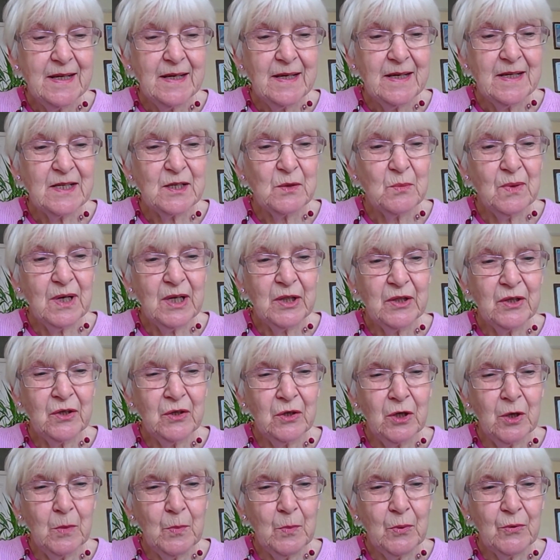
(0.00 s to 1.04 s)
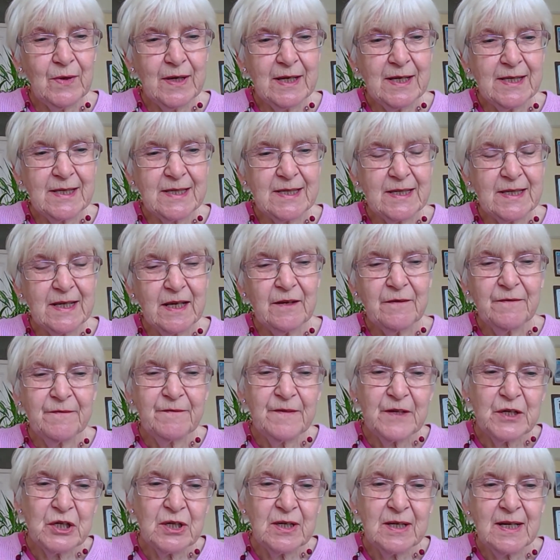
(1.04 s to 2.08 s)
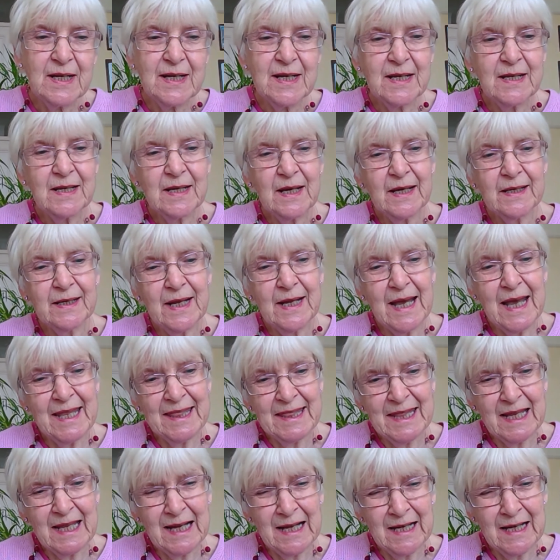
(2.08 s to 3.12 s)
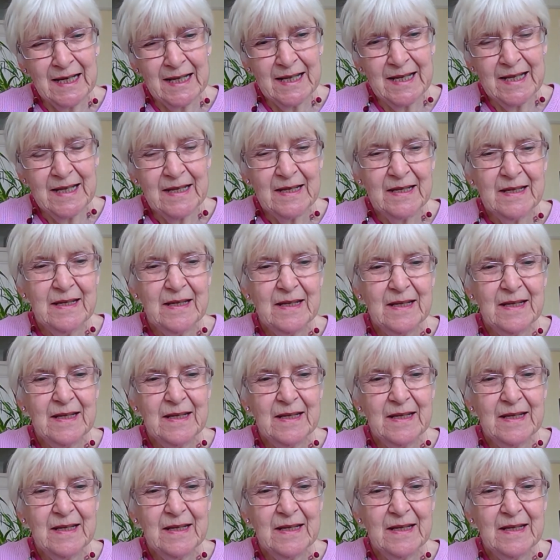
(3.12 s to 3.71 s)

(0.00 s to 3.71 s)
is one that operates efficiently and ethically,